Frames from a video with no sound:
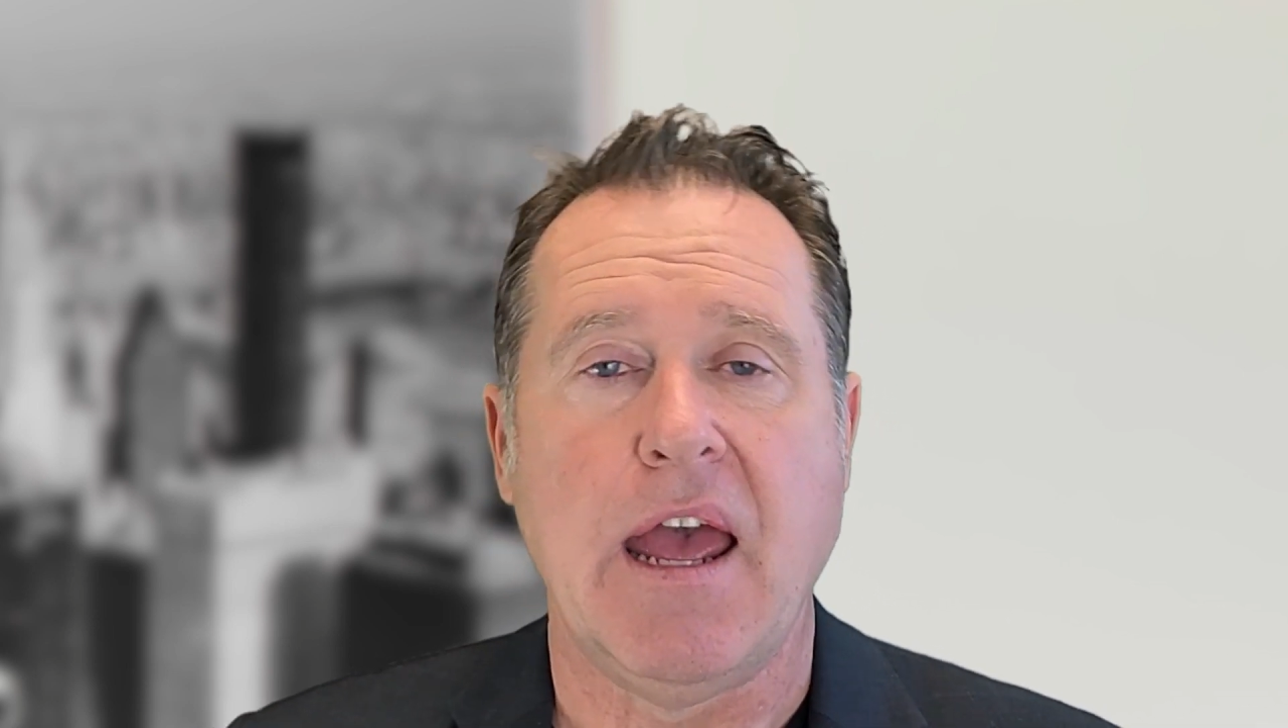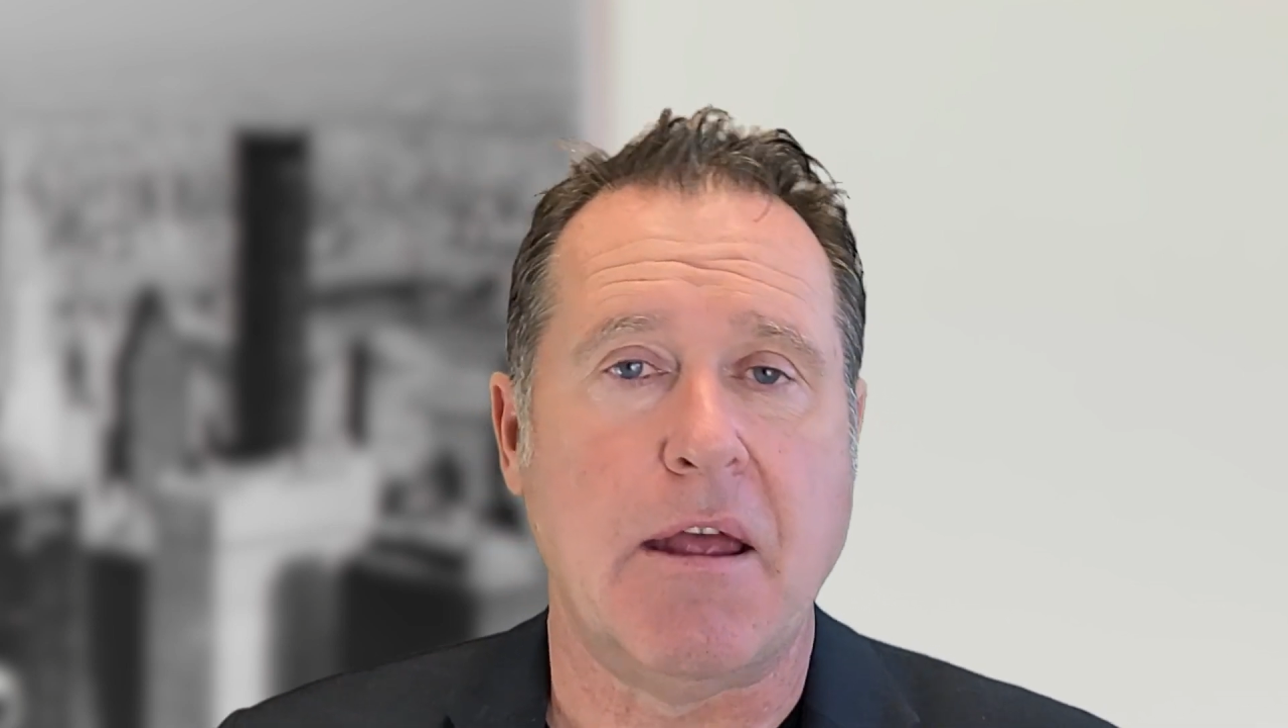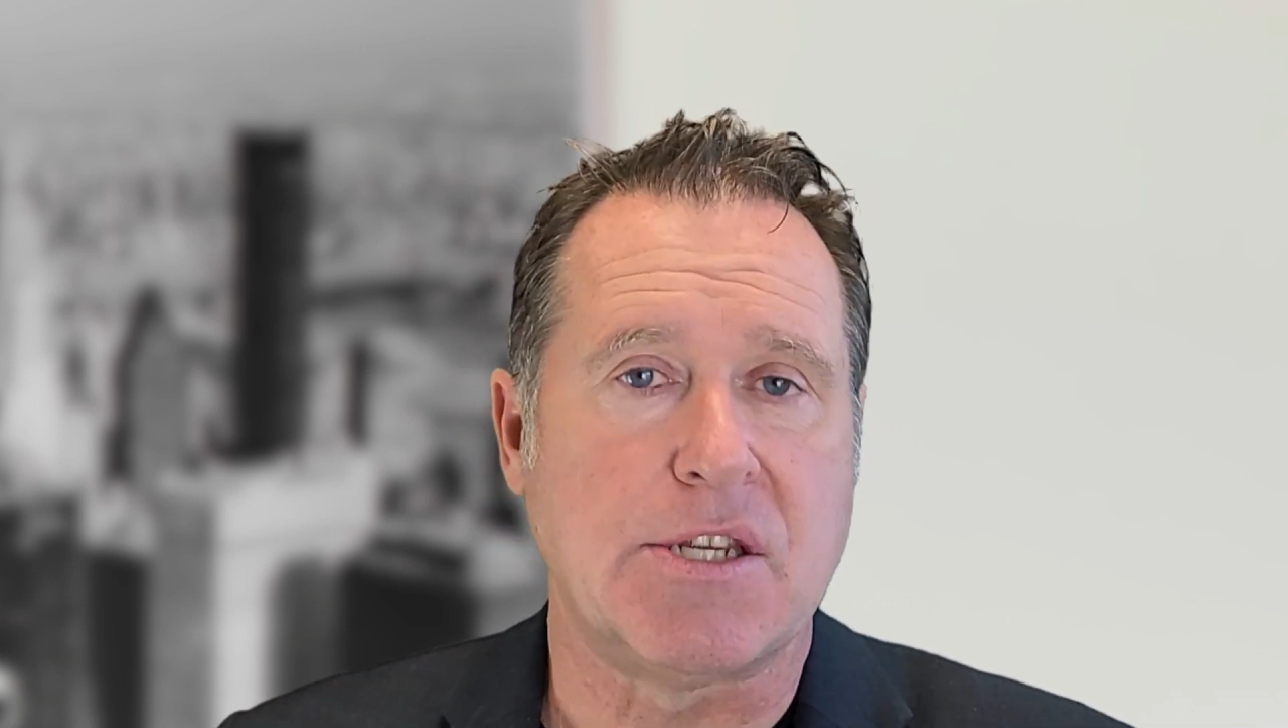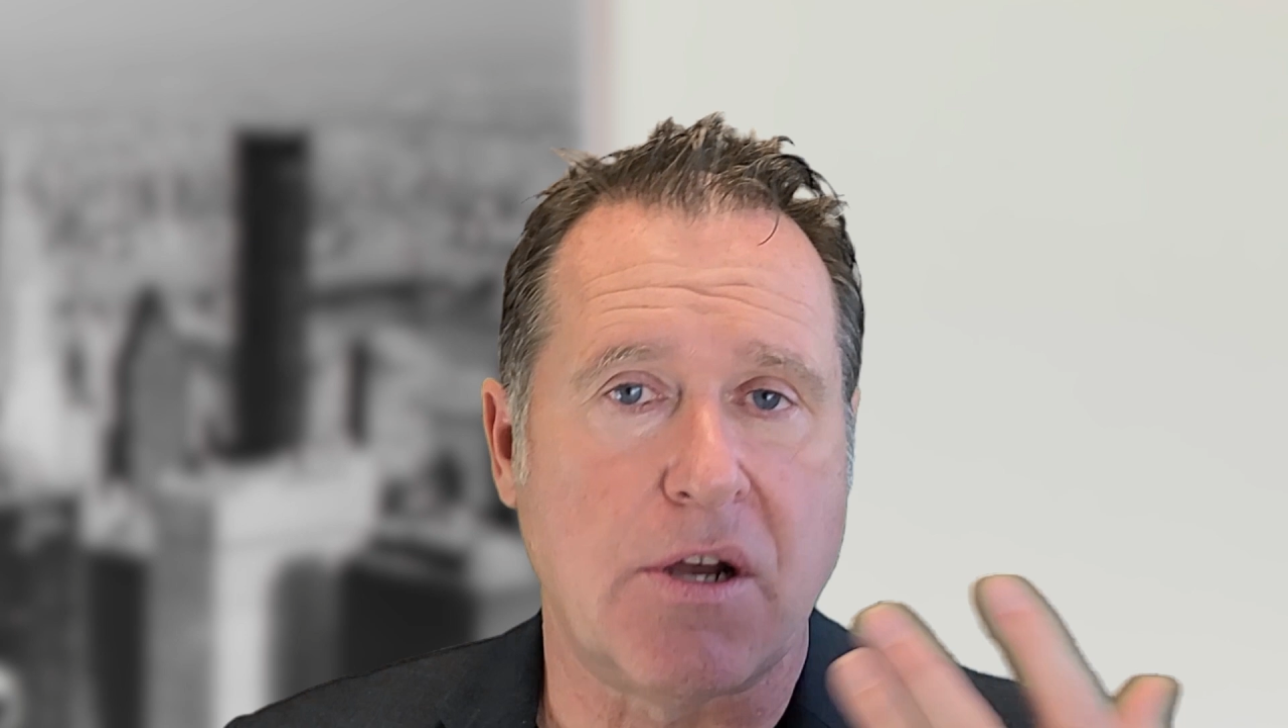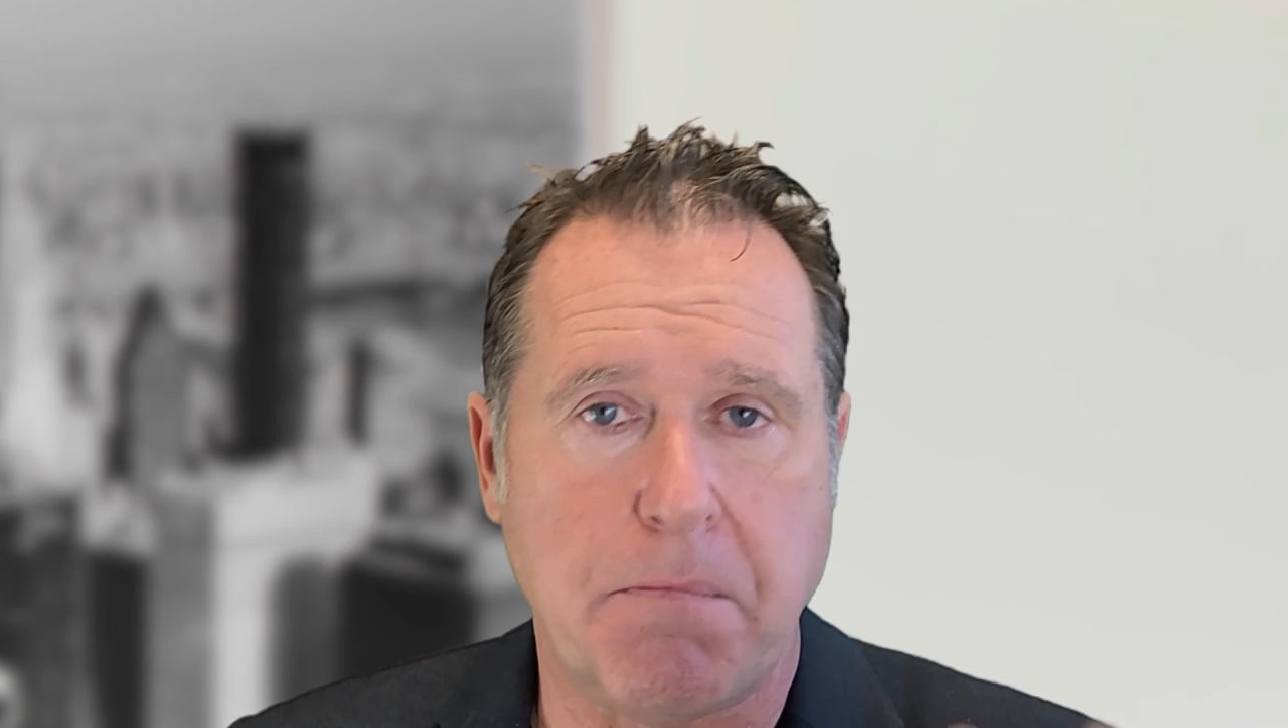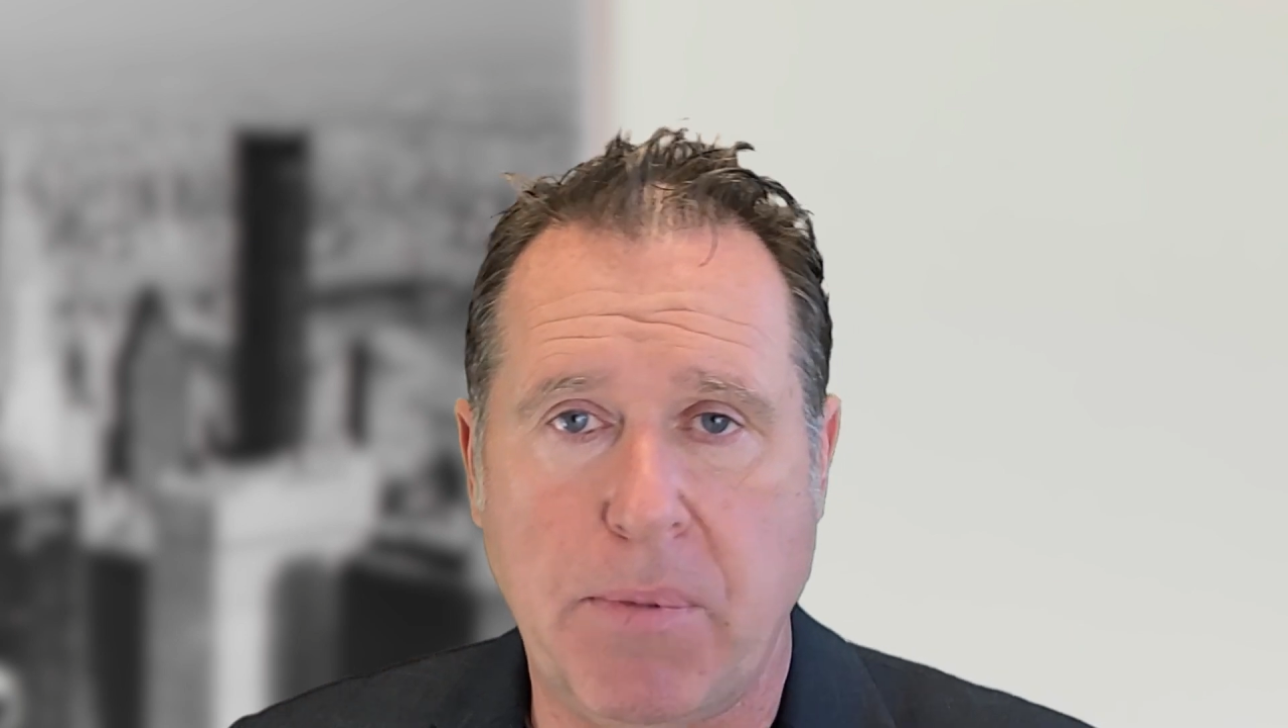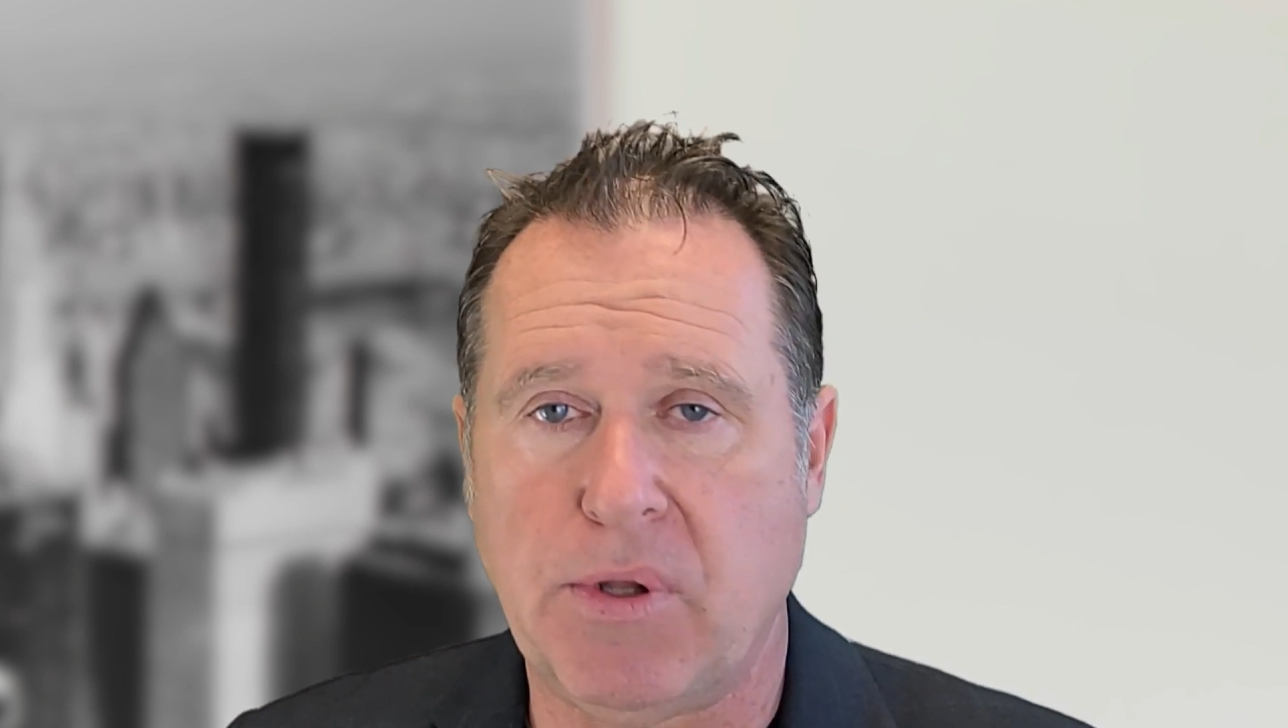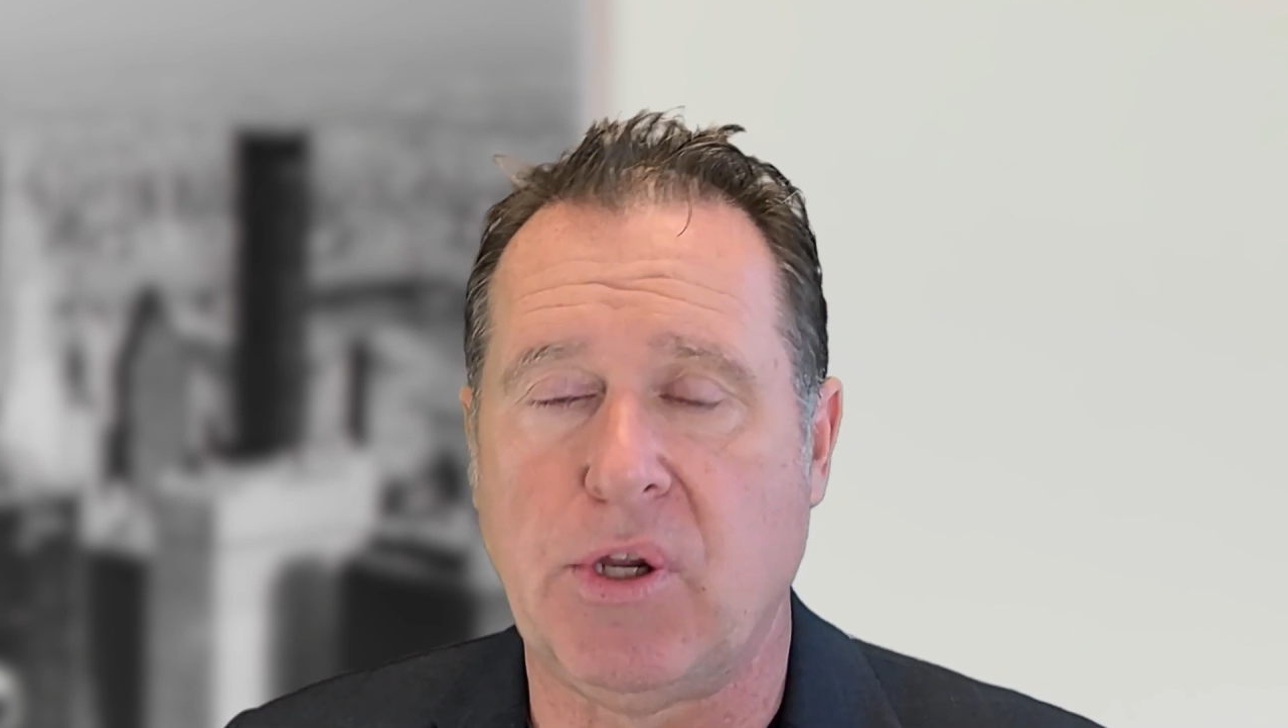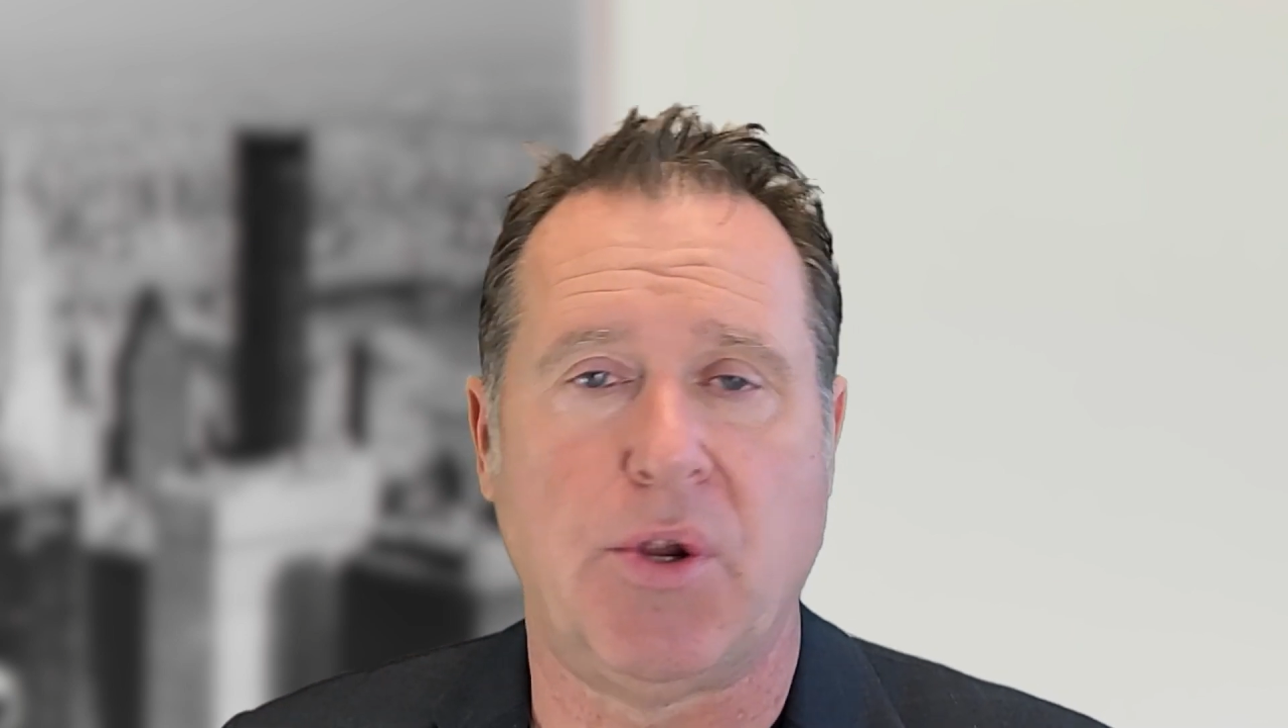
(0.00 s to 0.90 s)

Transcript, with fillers: and start building